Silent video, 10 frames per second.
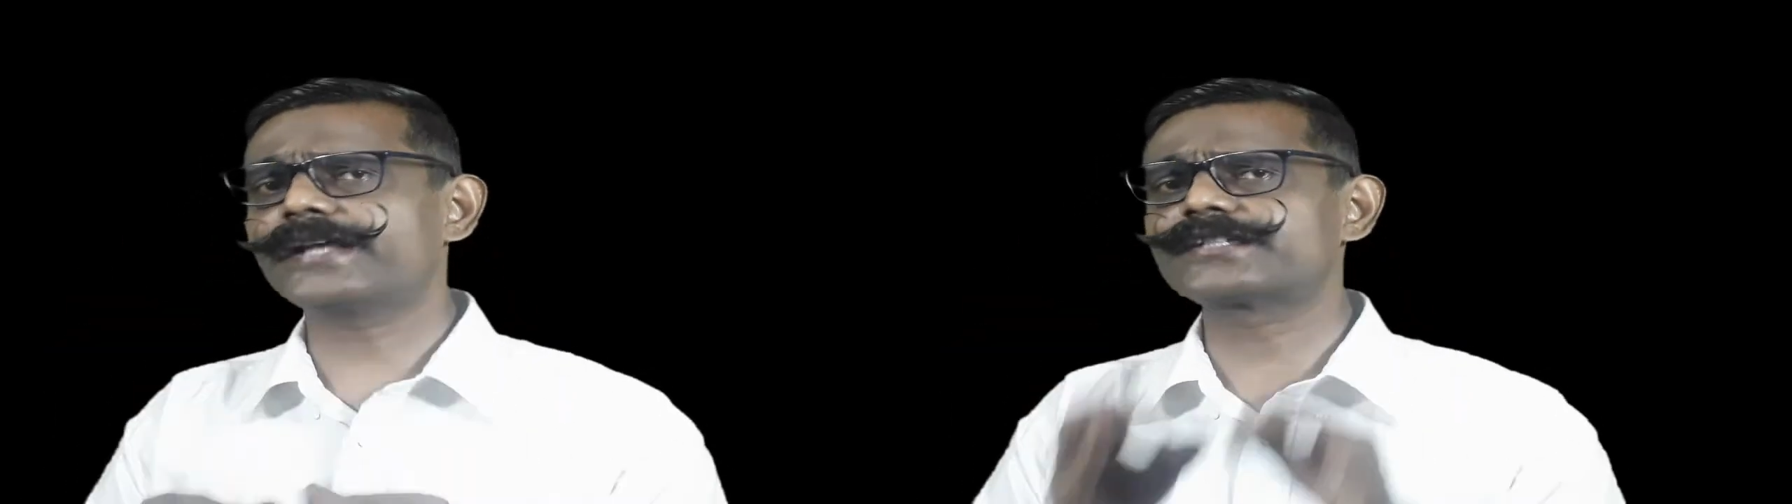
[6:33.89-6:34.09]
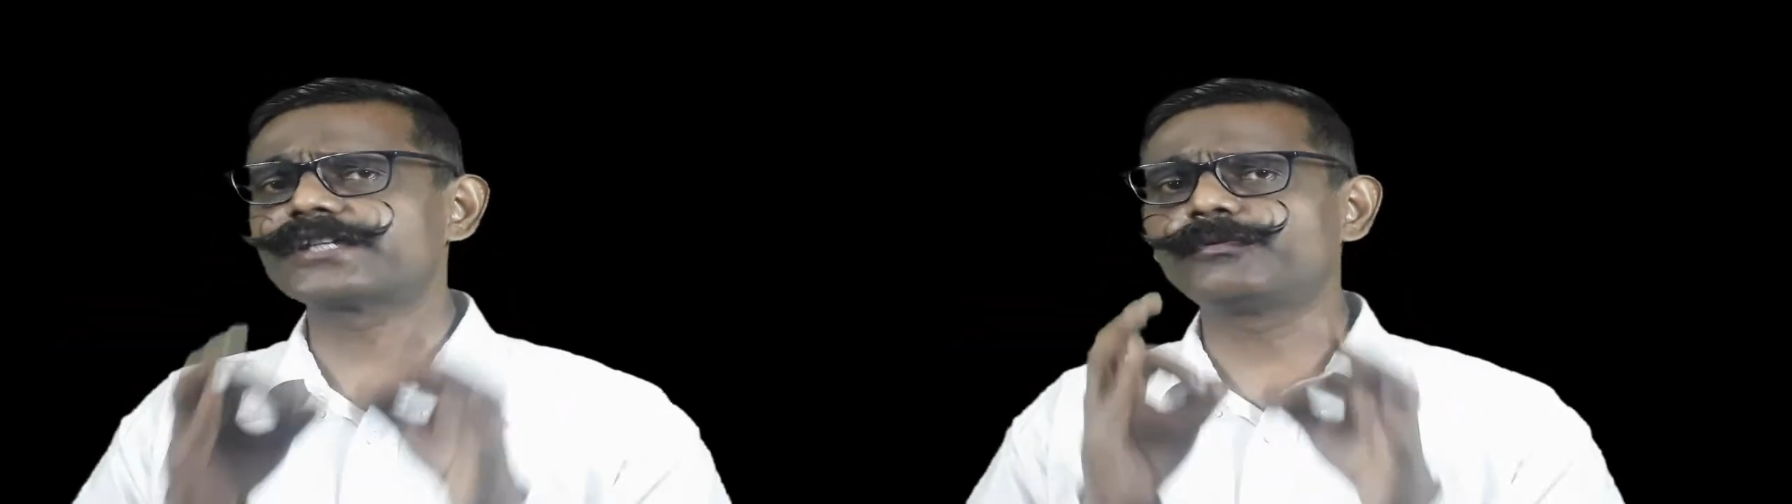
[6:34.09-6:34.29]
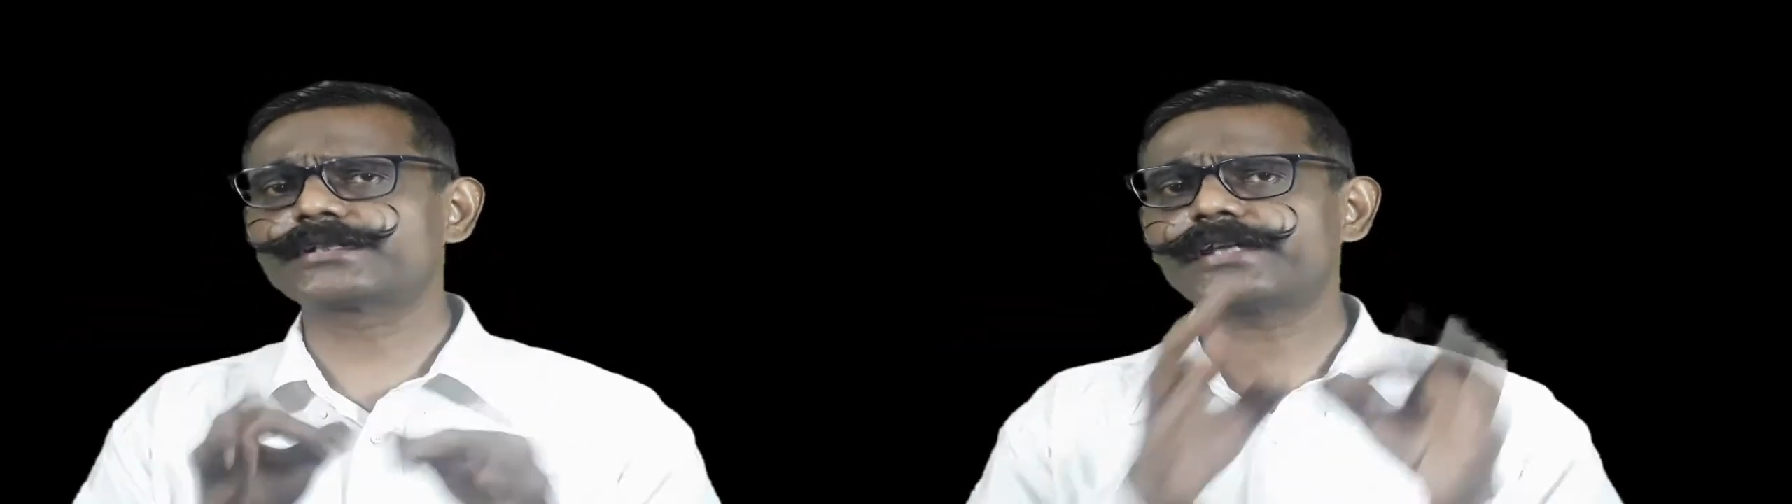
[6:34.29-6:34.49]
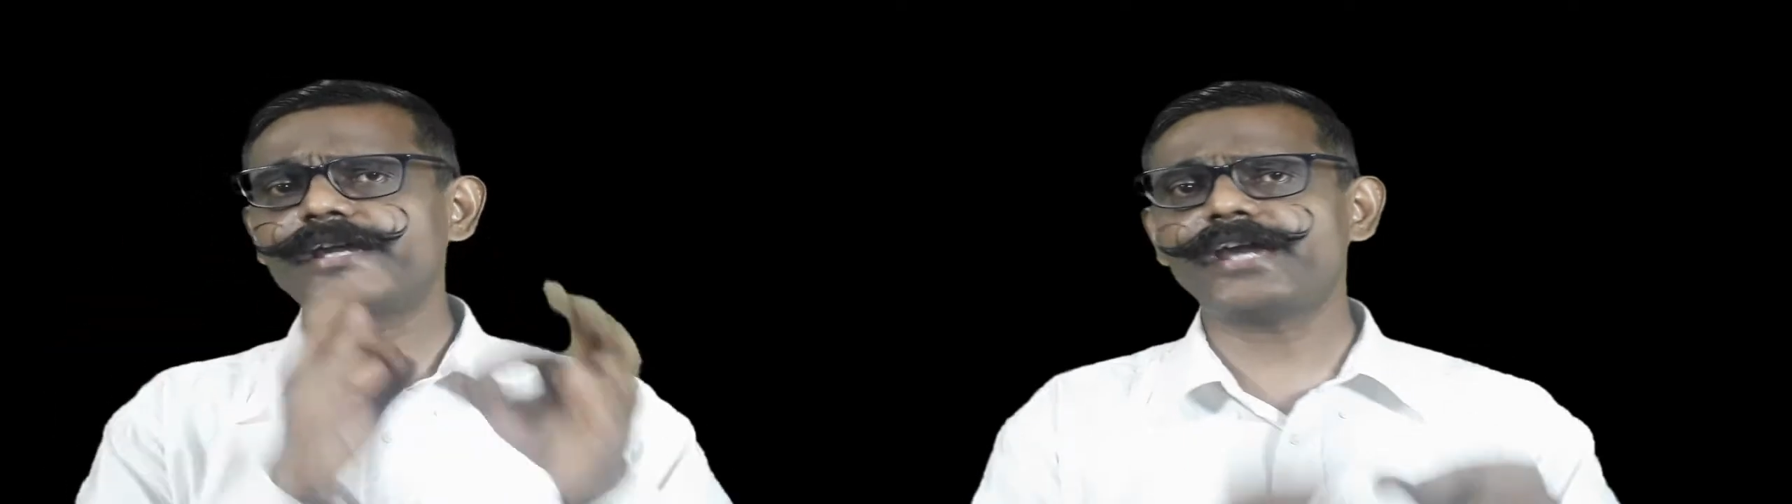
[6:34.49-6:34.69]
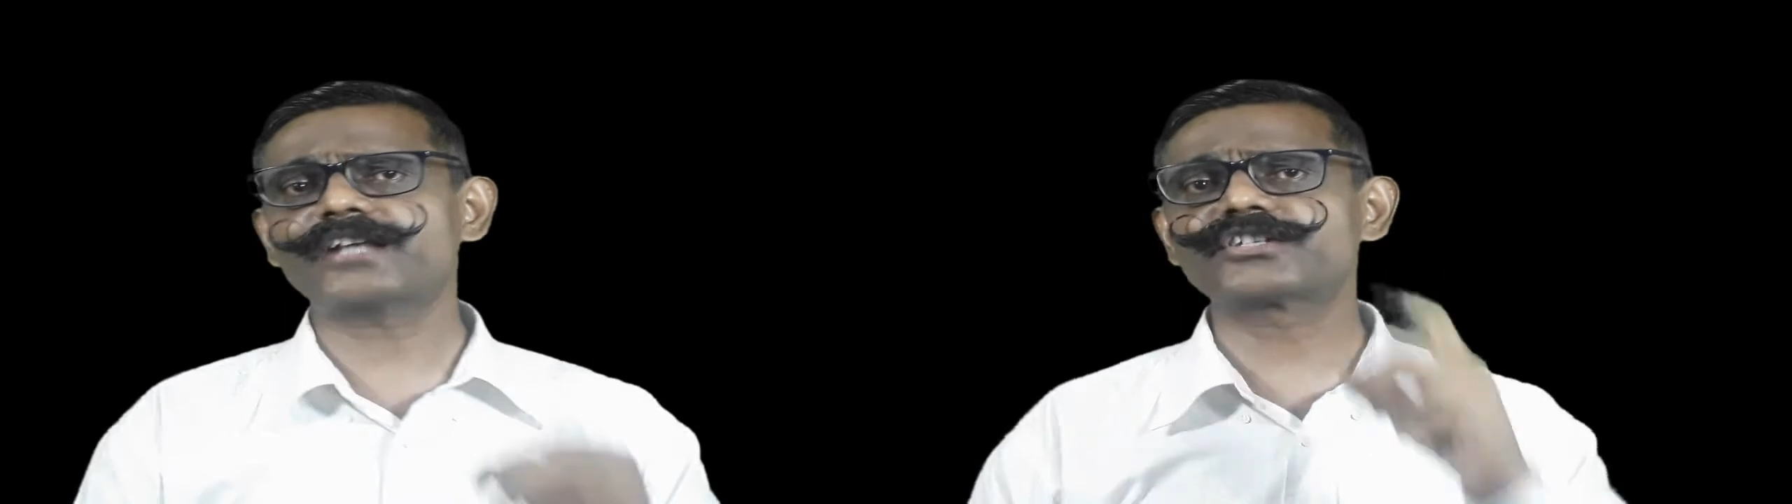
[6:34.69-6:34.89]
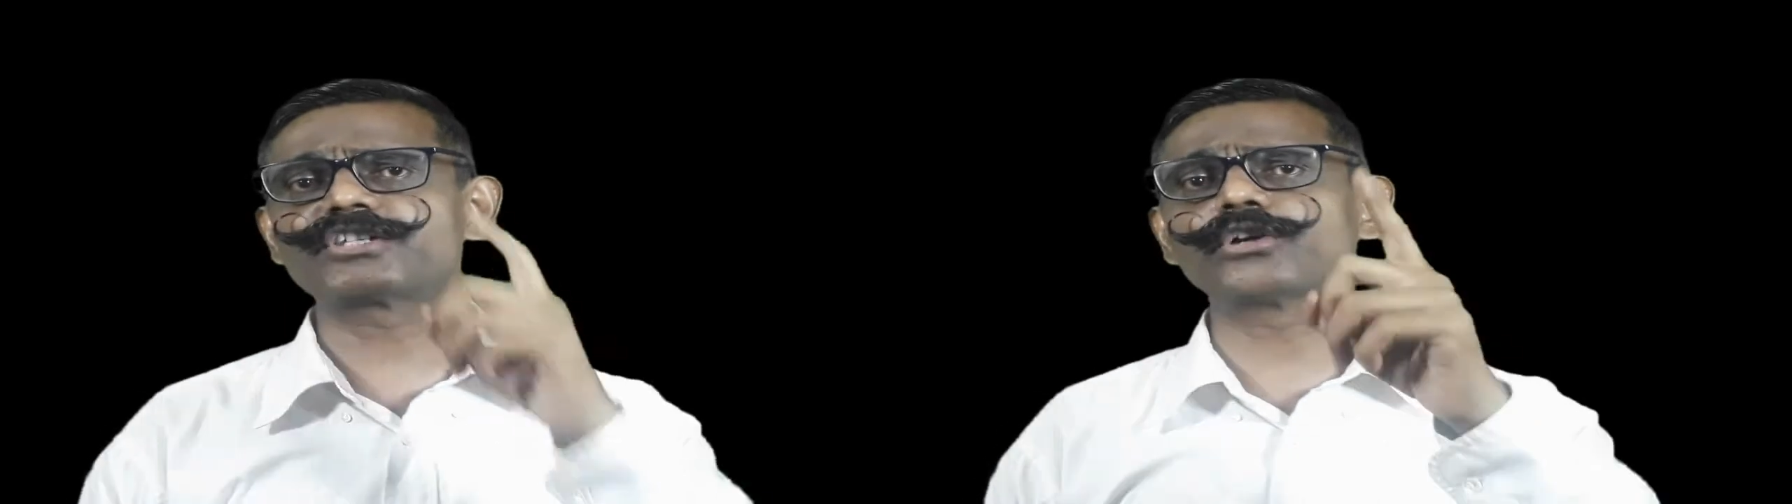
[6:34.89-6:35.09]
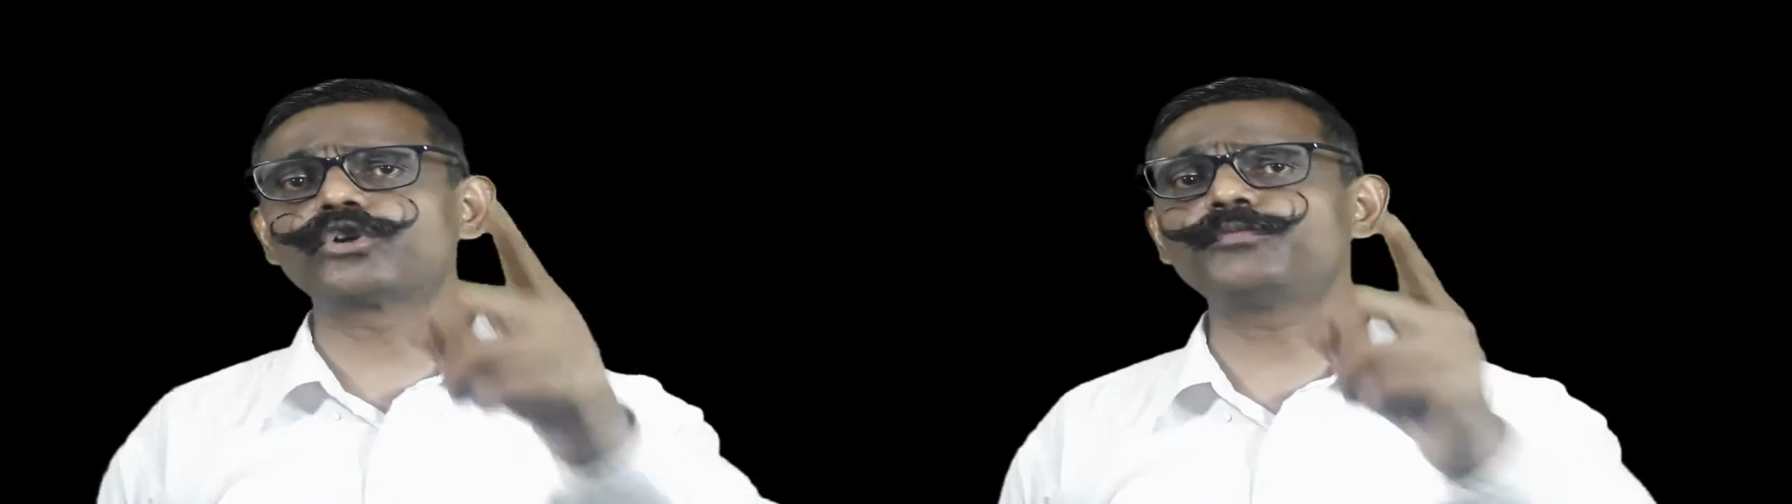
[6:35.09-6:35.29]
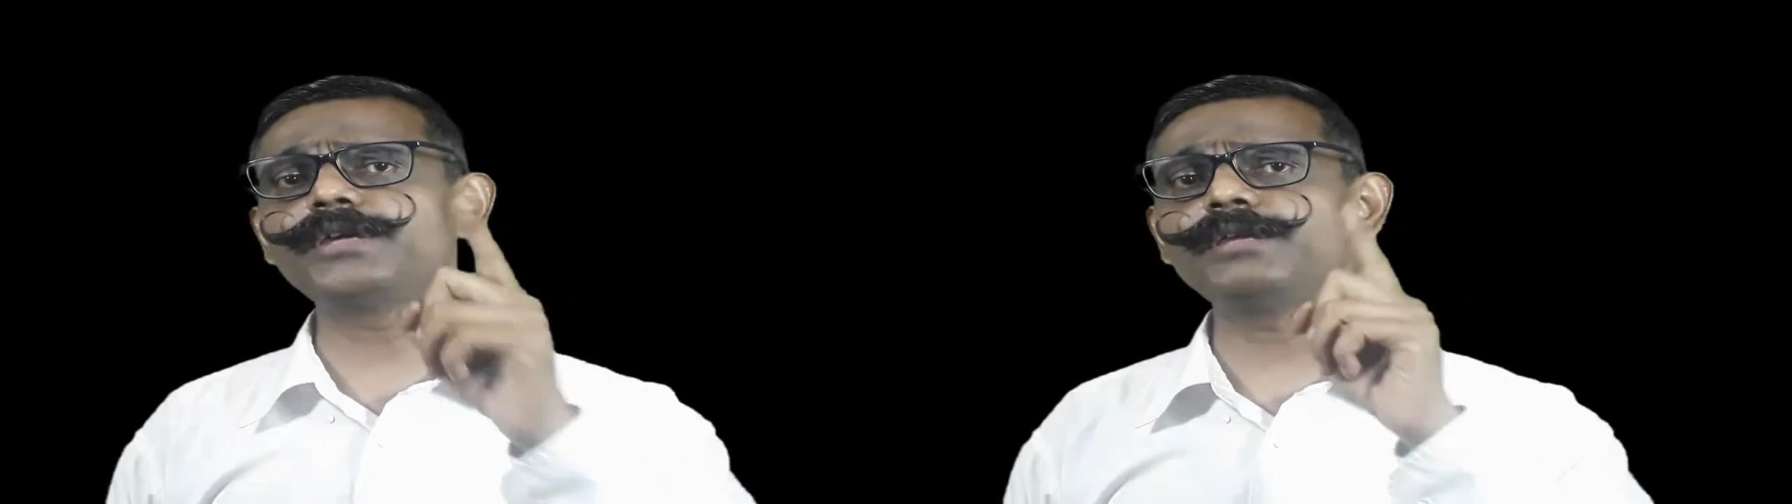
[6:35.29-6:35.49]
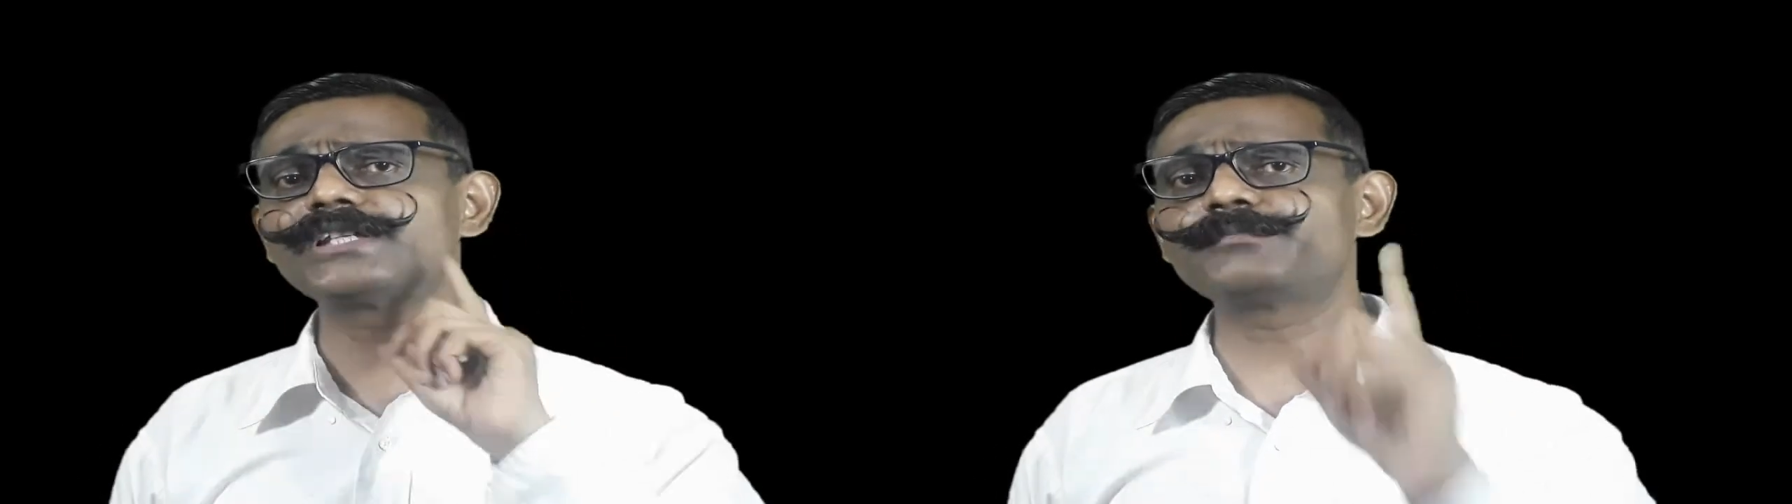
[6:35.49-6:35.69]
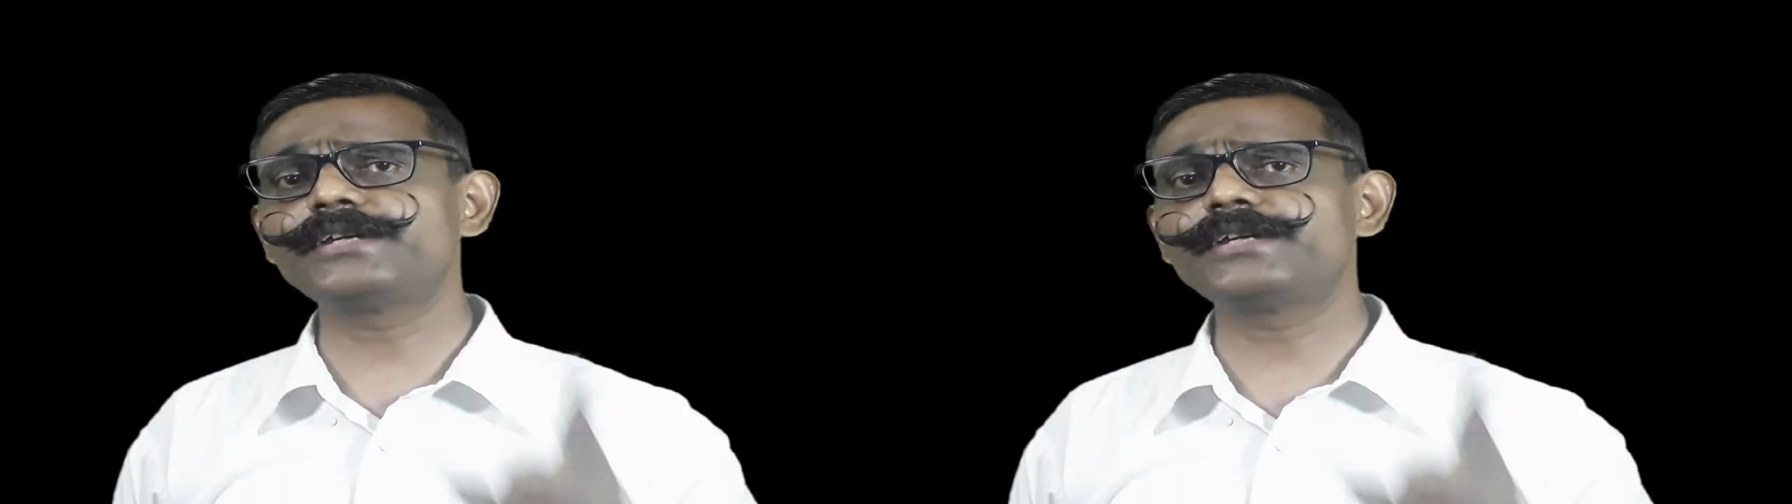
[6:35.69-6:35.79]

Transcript: X inverse AX is equal to B means